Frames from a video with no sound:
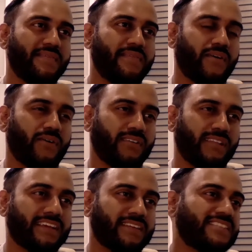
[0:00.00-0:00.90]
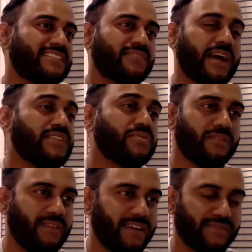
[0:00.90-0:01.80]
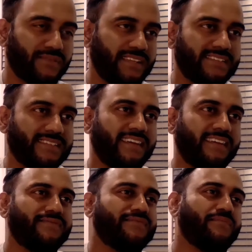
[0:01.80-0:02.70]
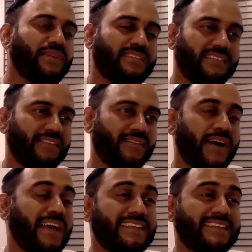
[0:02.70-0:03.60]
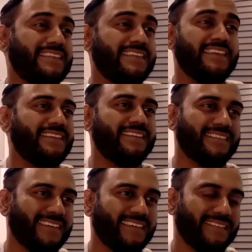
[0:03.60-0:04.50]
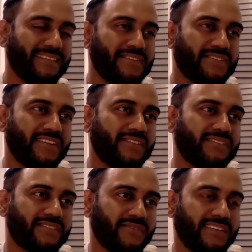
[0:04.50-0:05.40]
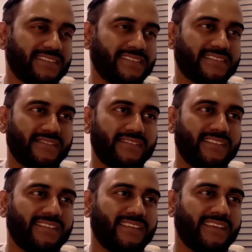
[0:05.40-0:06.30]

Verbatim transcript: or like just a graduate of high school, let's say. But, you know, I didn't need the engineering degree necessarily.